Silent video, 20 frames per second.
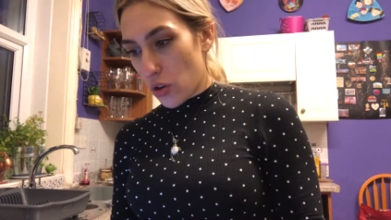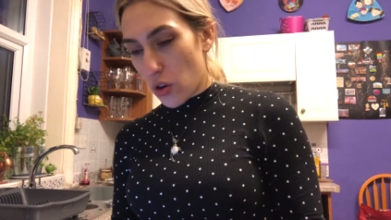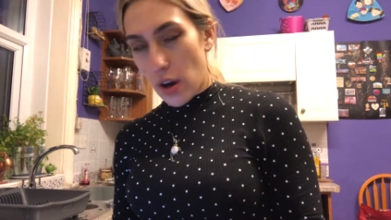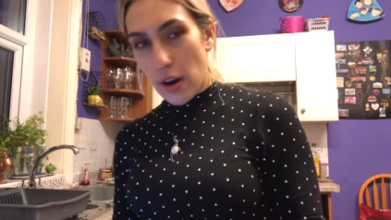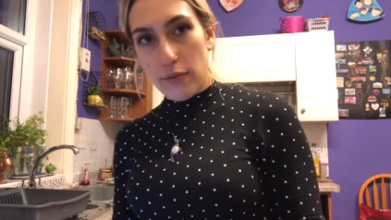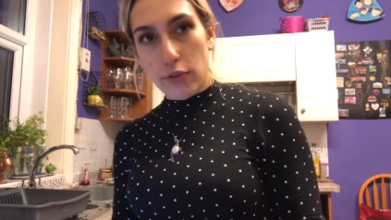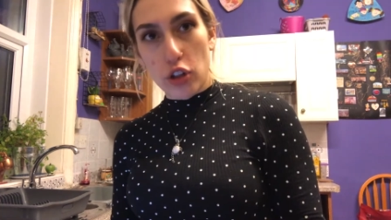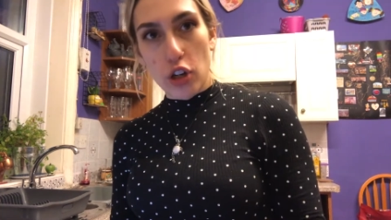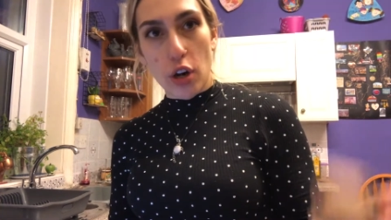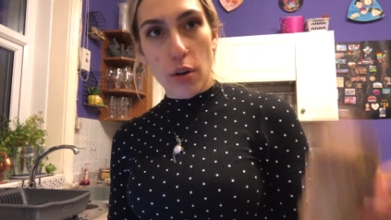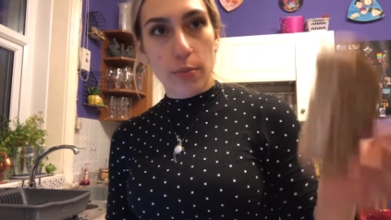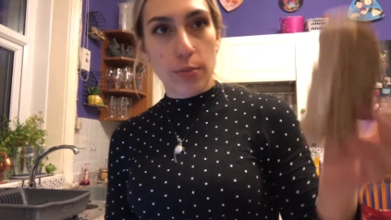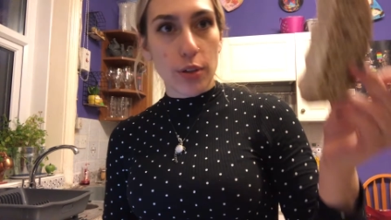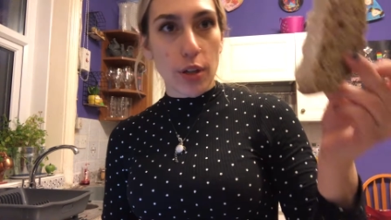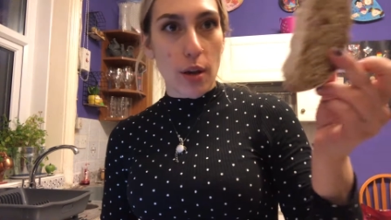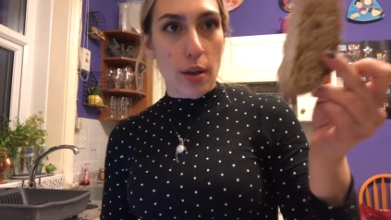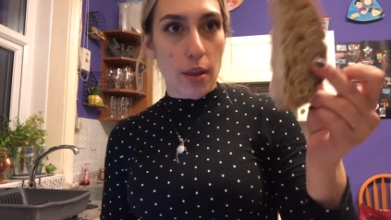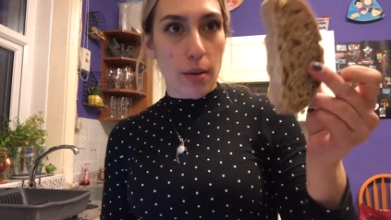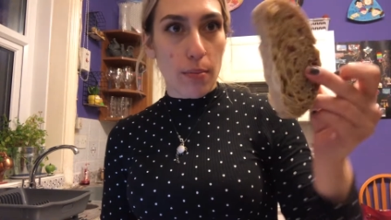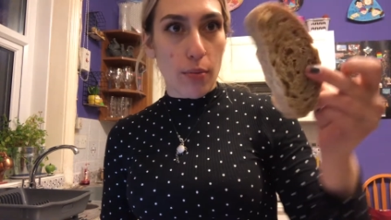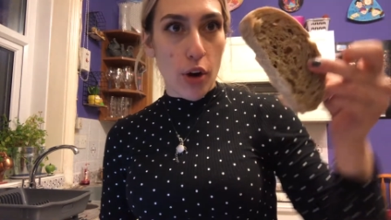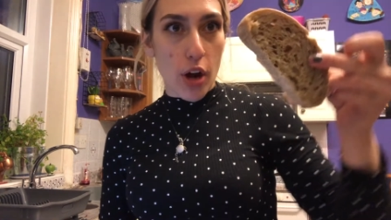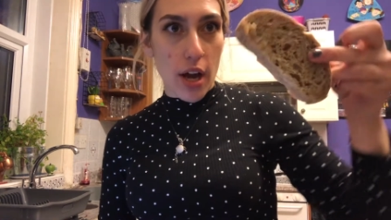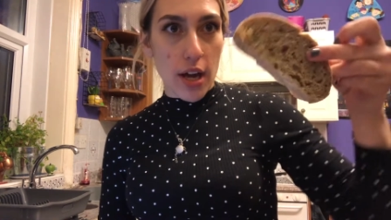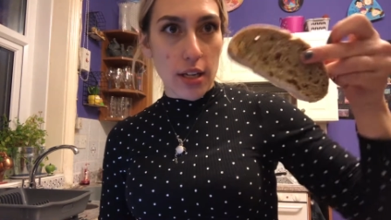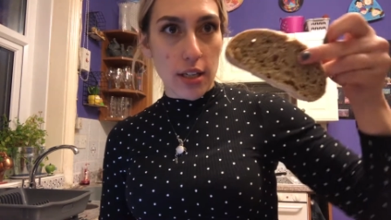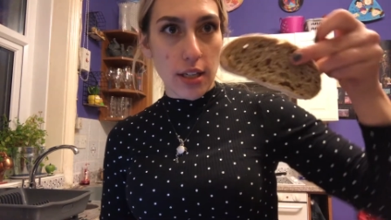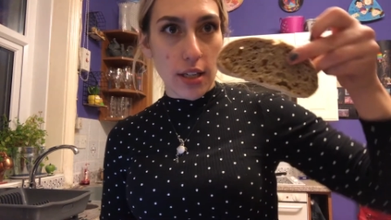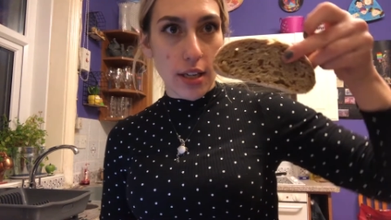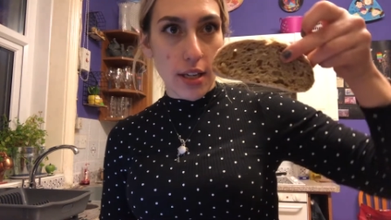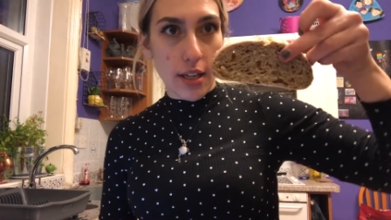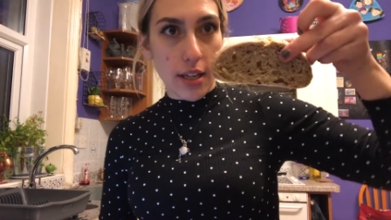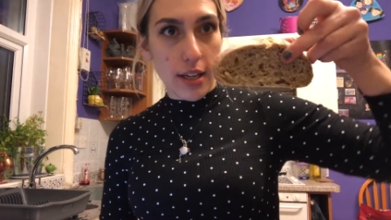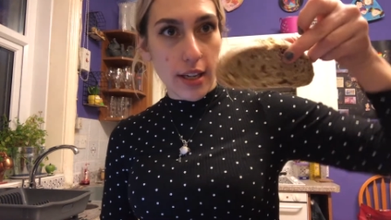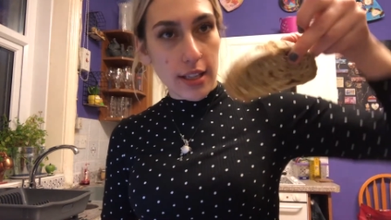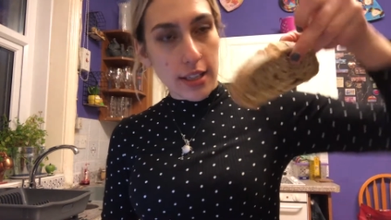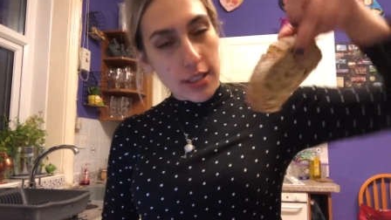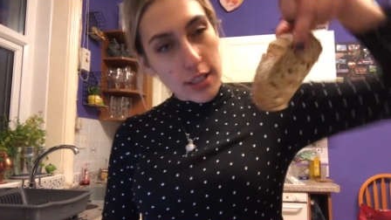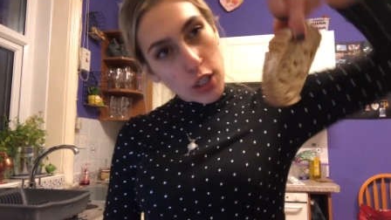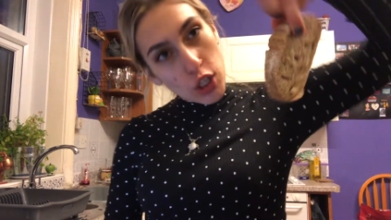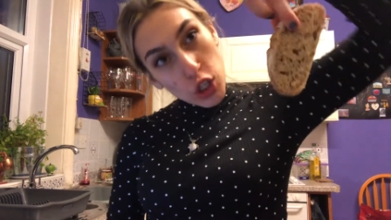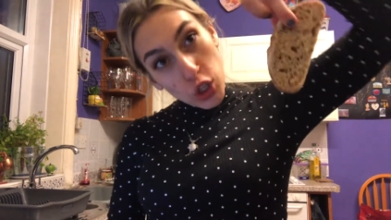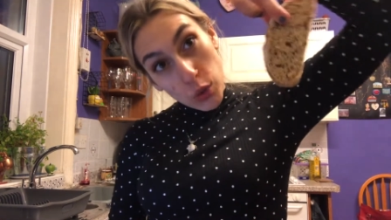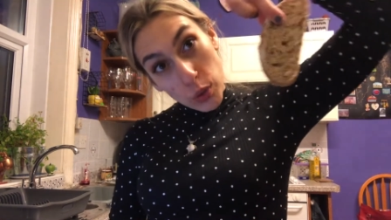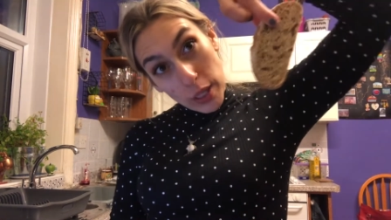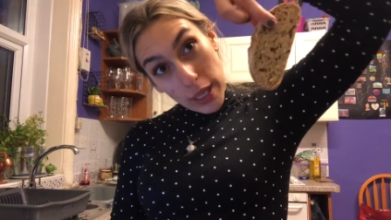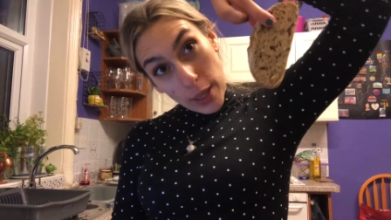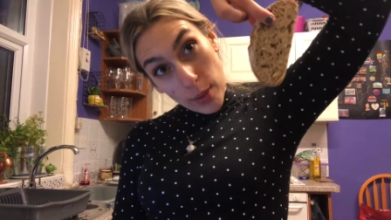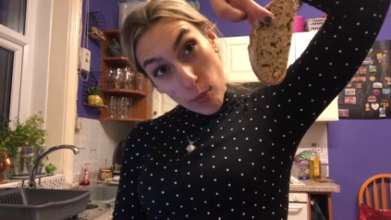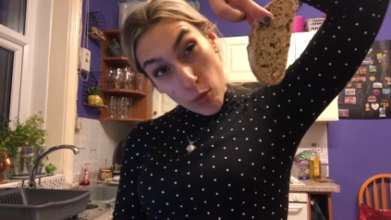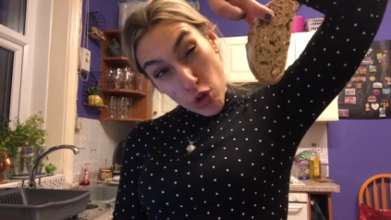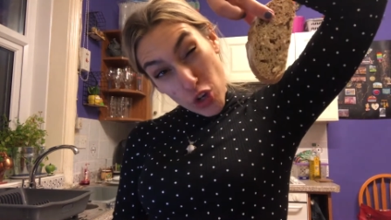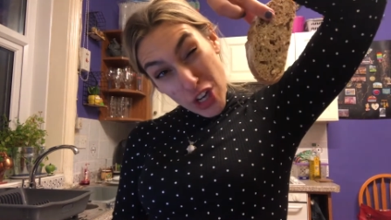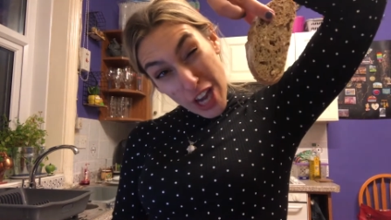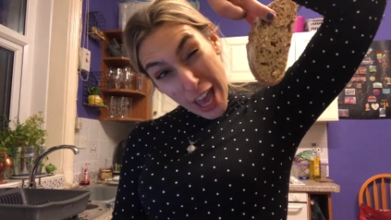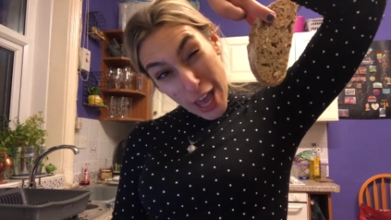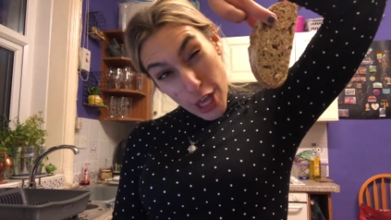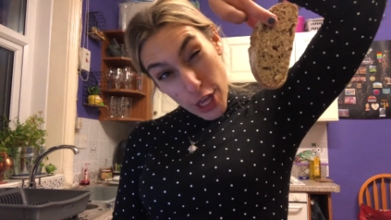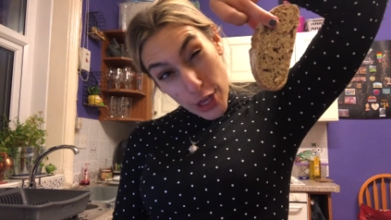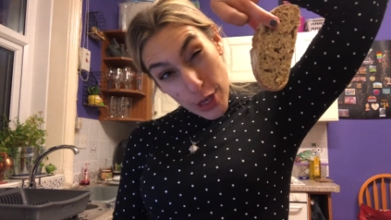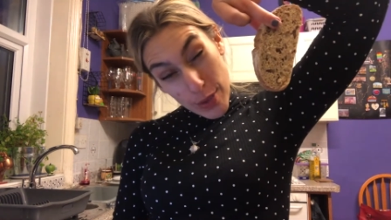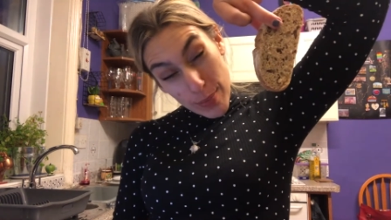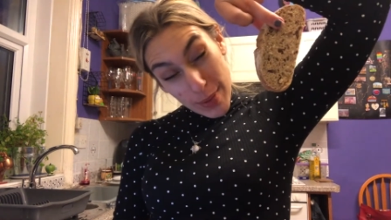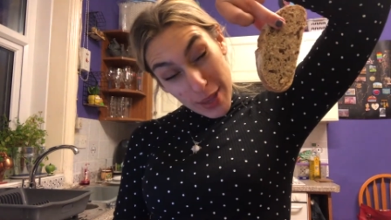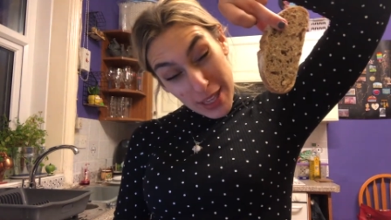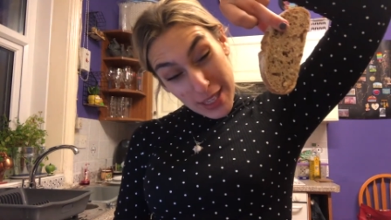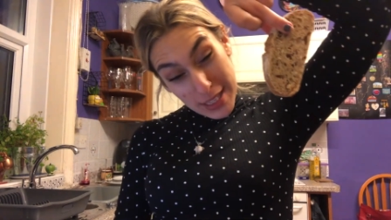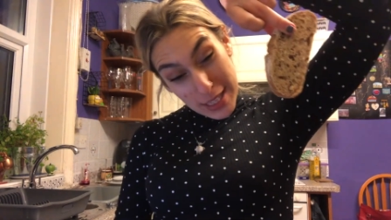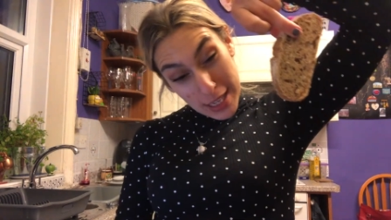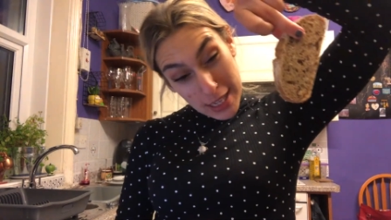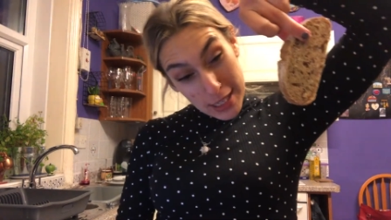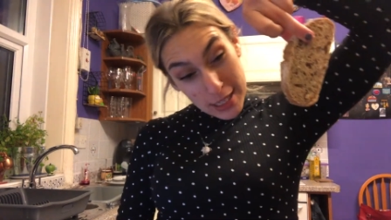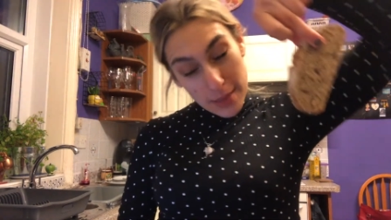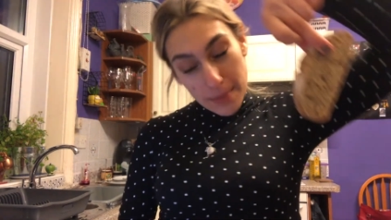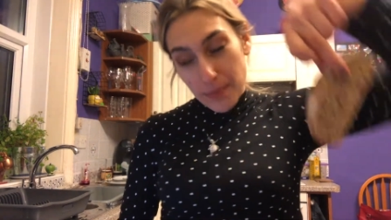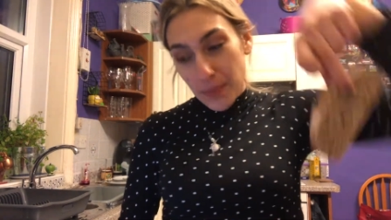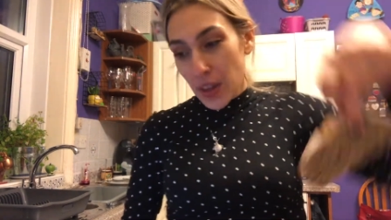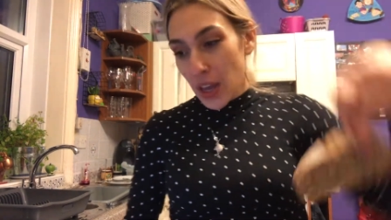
I've chopped the bread into cute little bruschetta pieces.